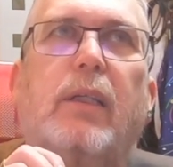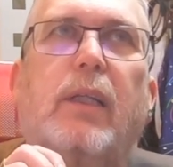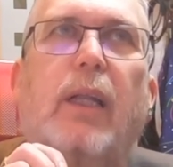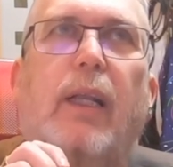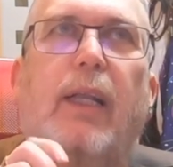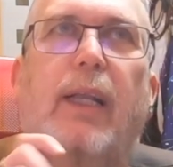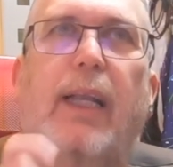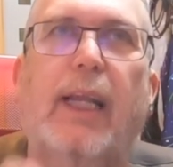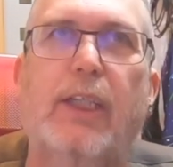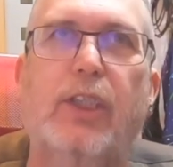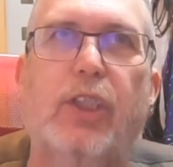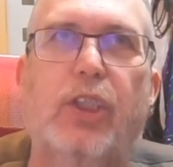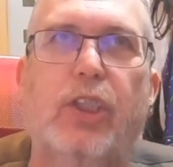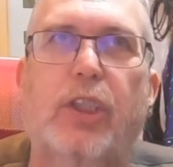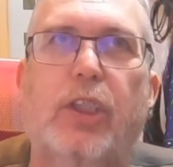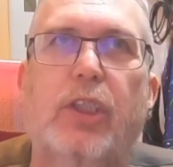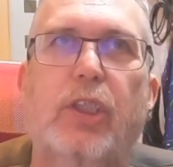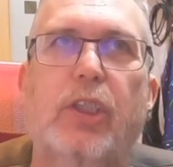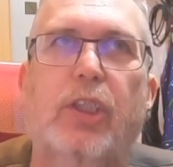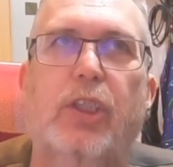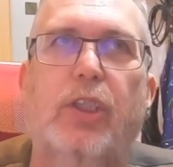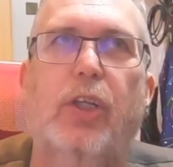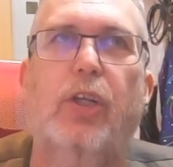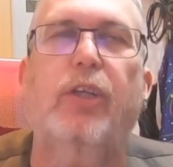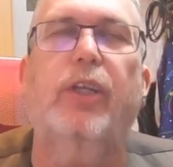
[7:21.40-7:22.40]
last
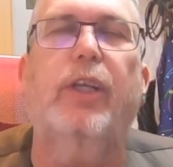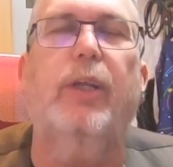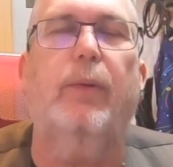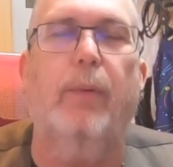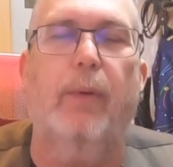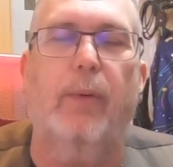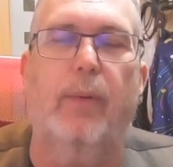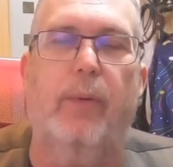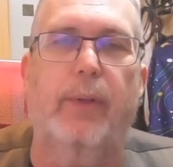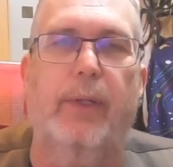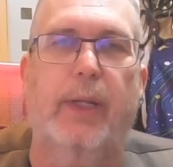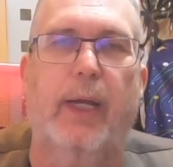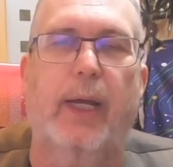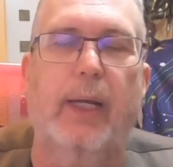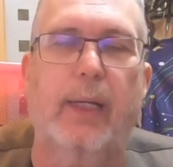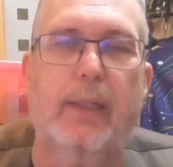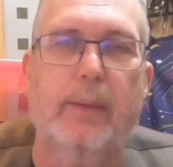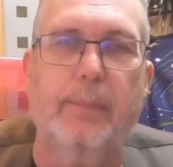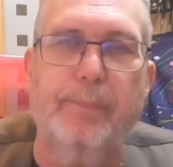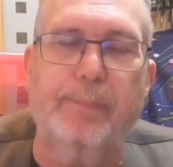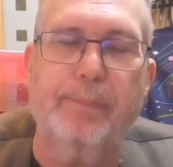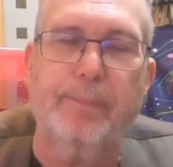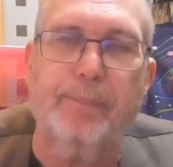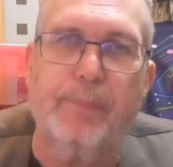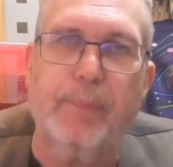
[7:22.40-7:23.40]
Sunday we were
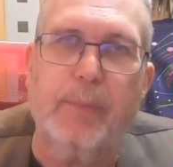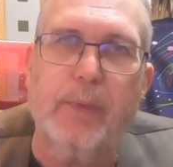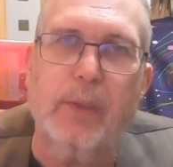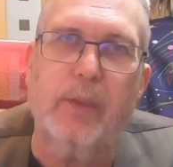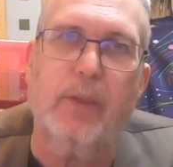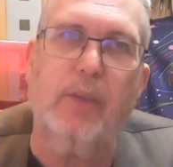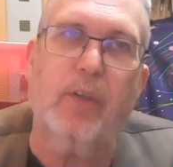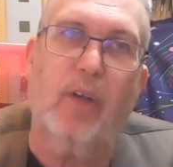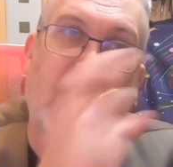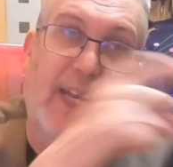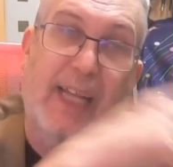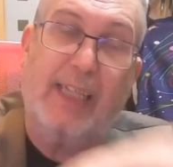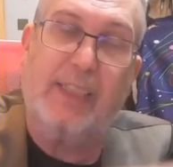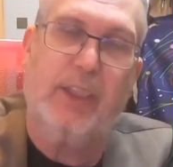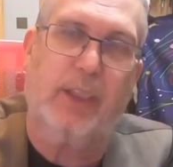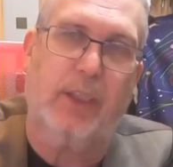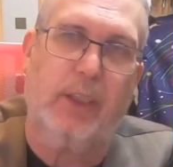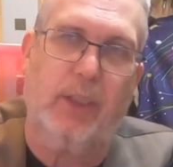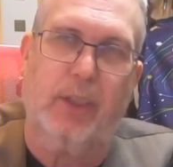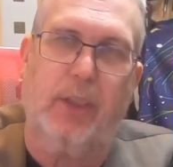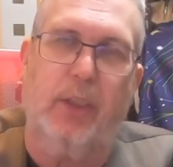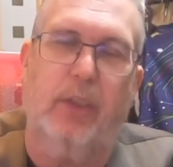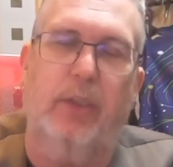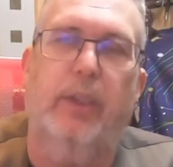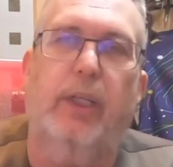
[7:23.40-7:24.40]
there, so last
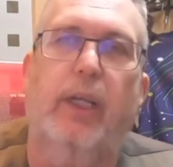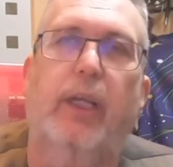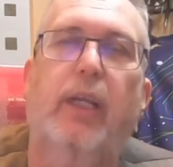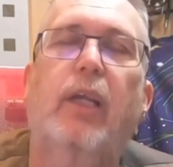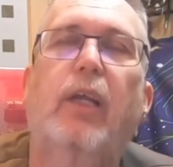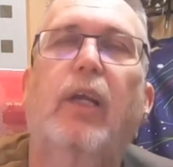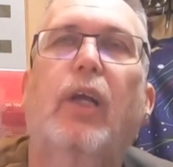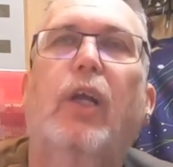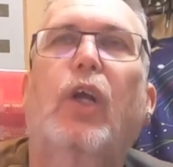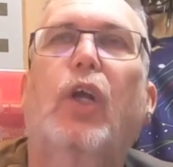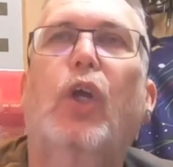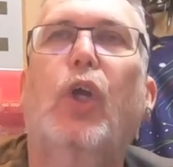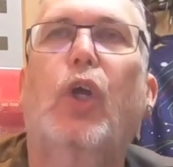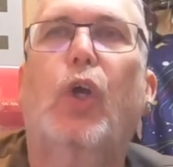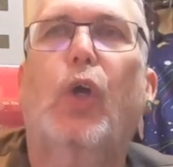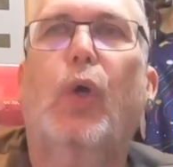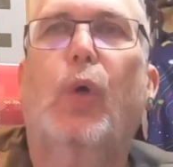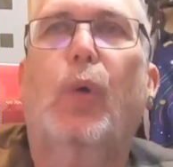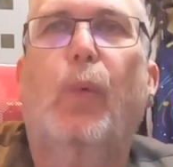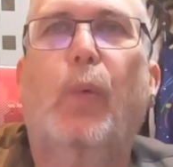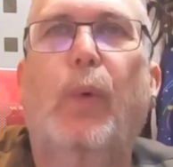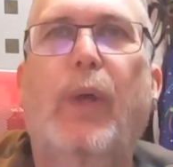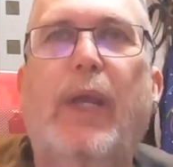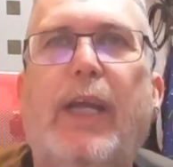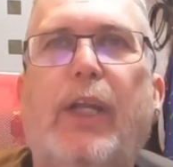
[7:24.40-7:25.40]
Sunday,
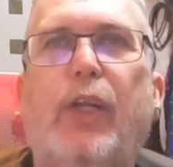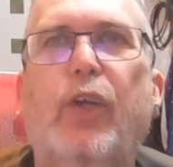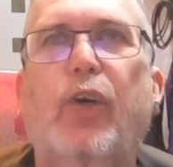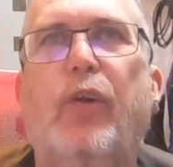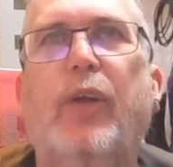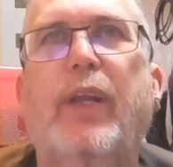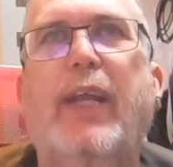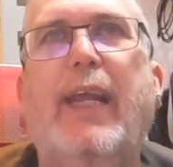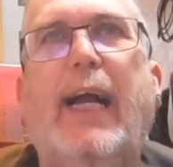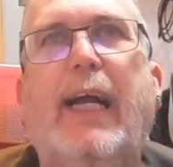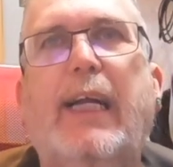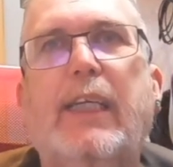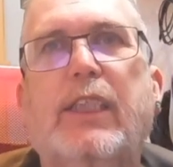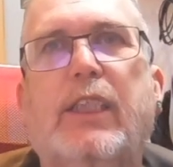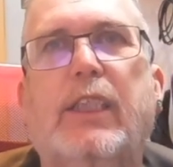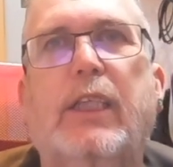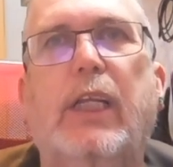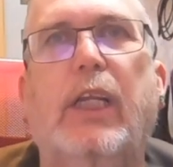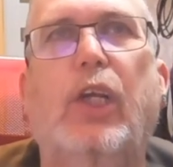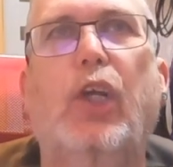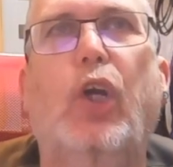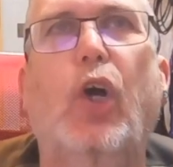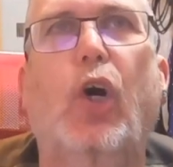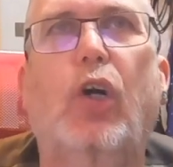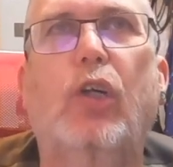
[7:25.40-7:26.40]
we had only
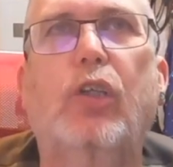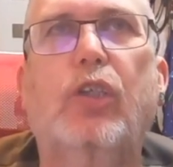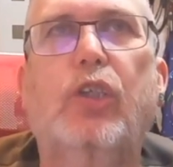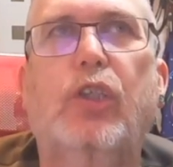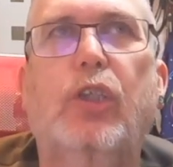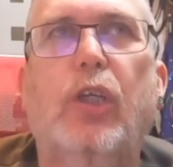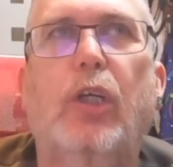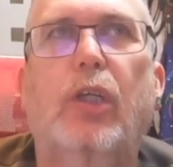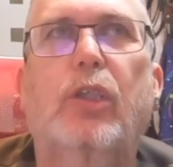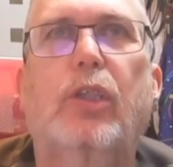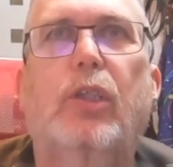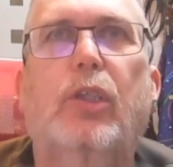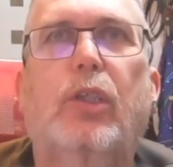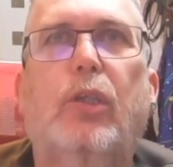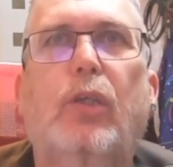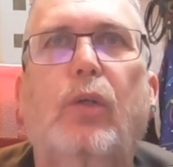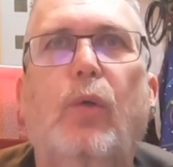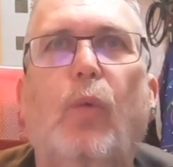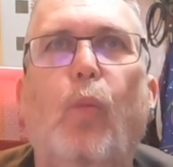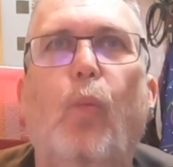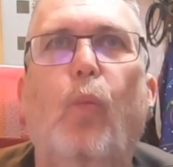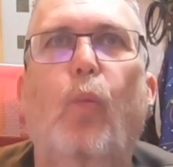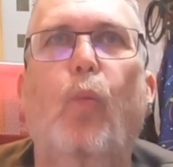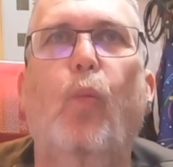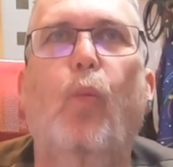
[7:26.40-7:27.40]
actually got
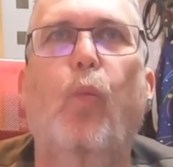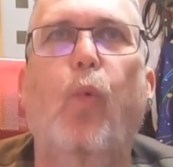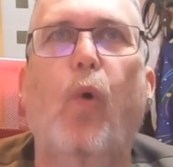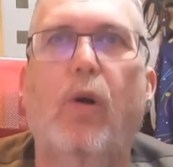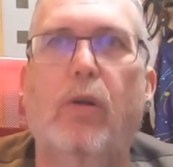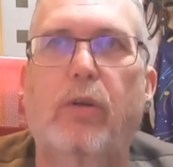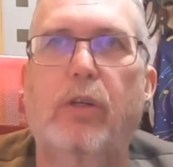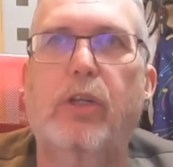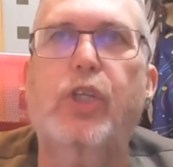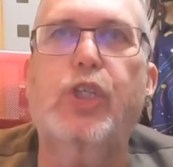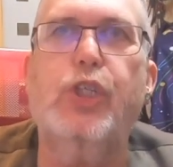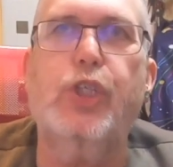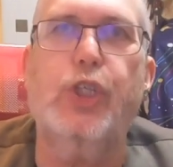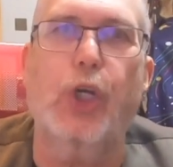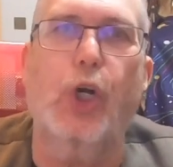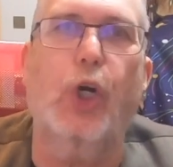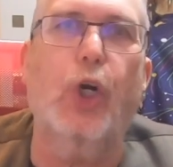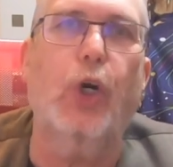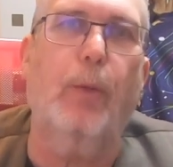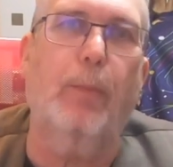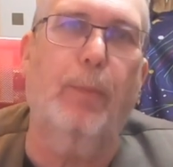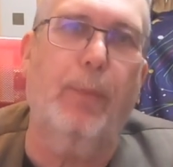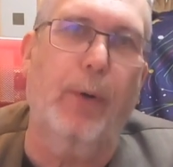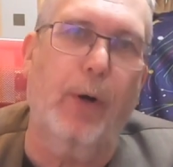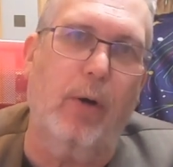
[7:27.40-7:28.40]
one
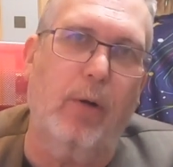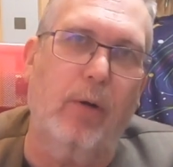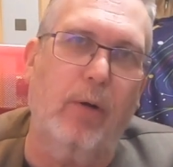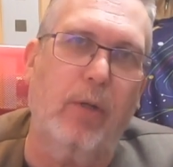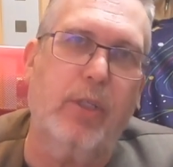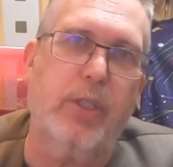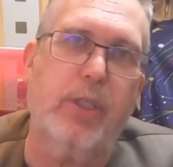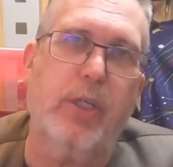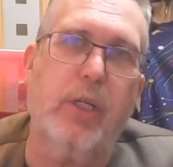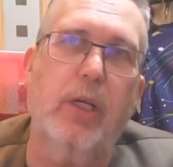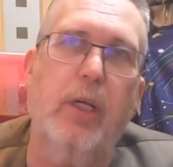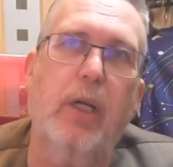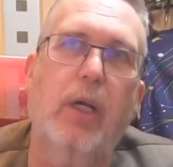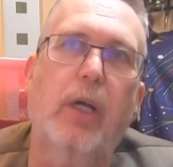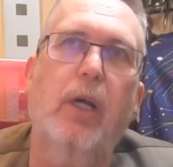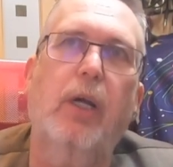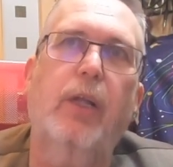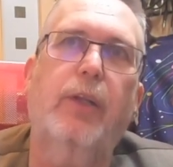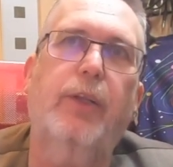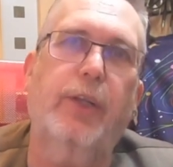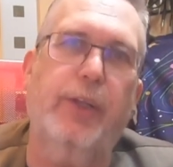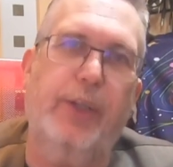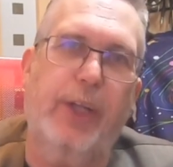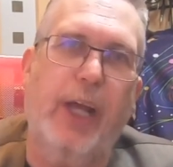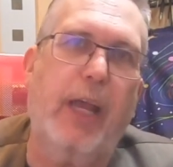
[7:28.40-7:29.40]
show booked
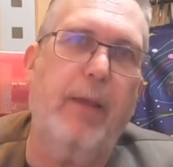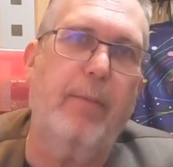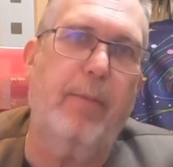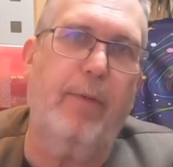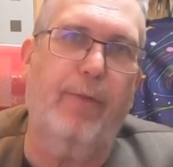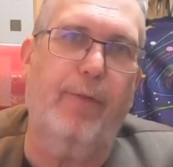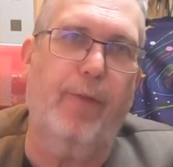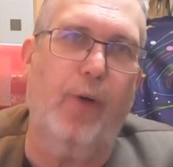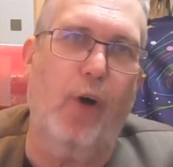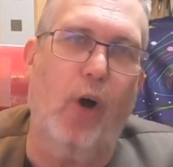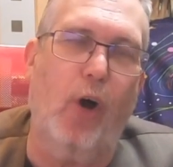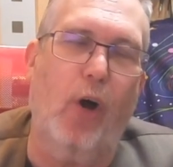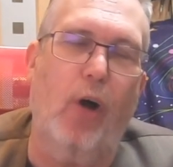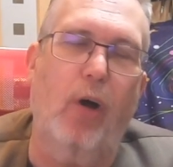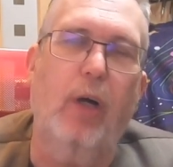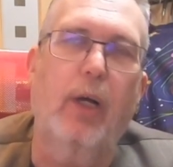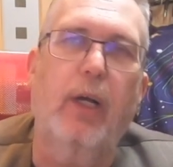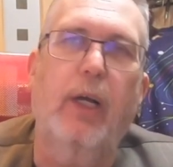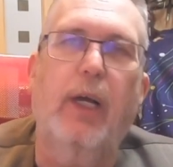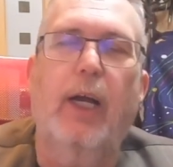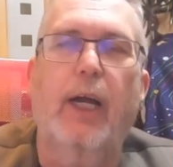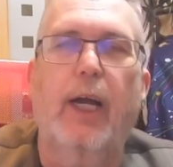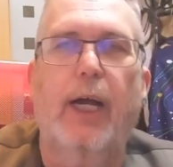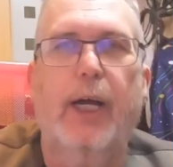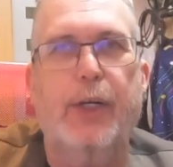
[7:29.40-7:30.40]
the day before.
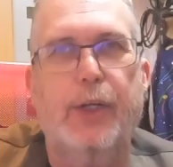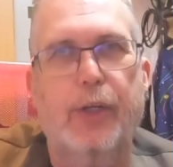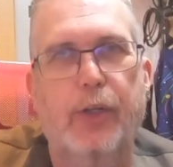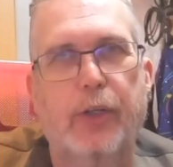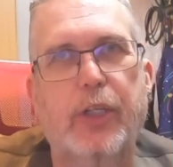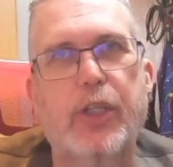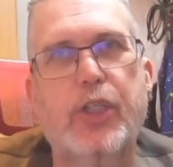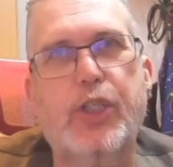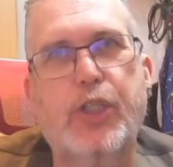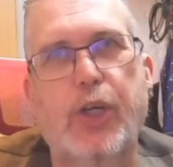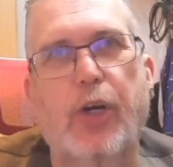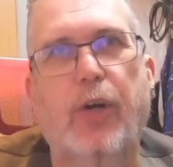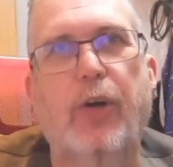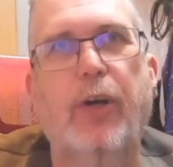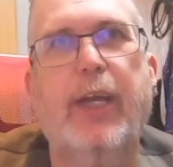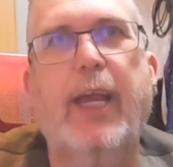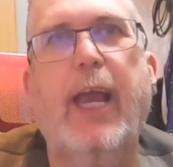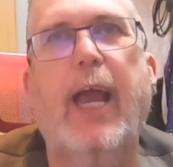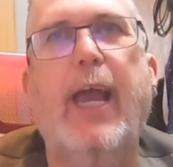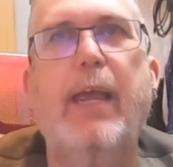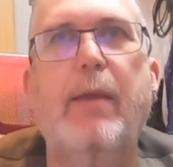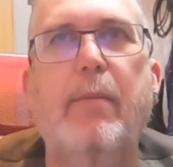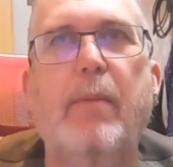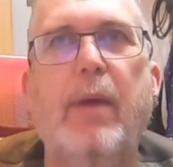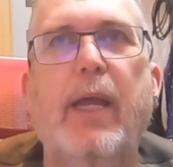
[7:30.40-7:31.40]
Another show
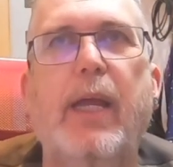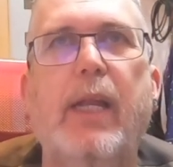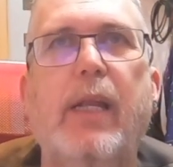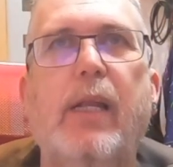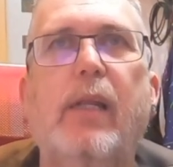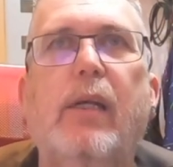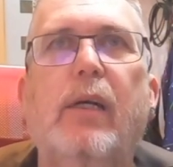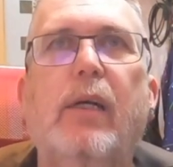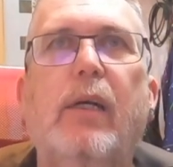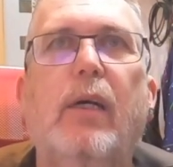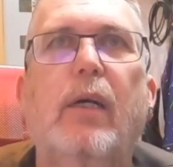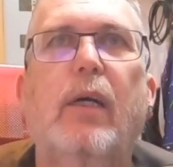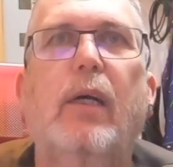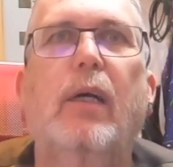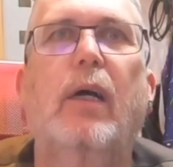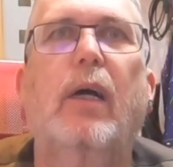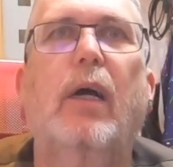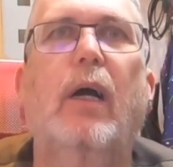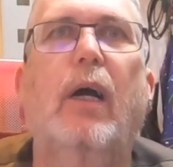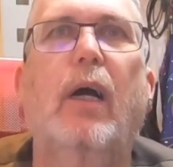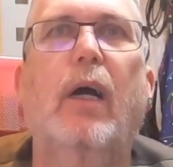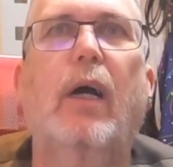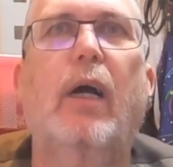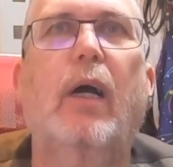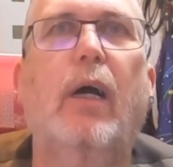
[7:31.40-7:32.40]
came in
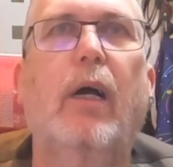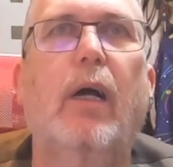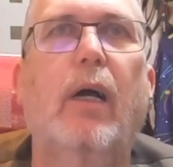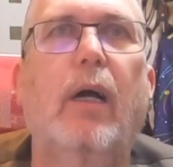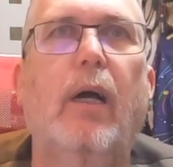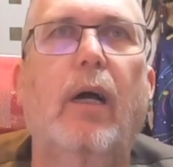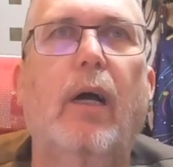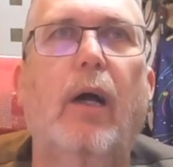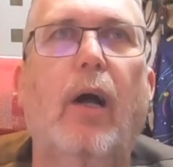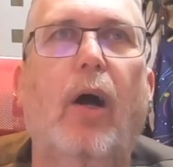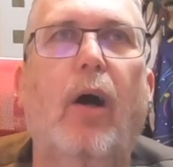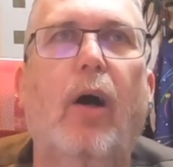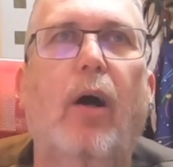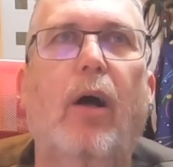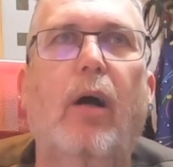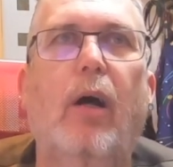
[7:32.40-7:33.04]
on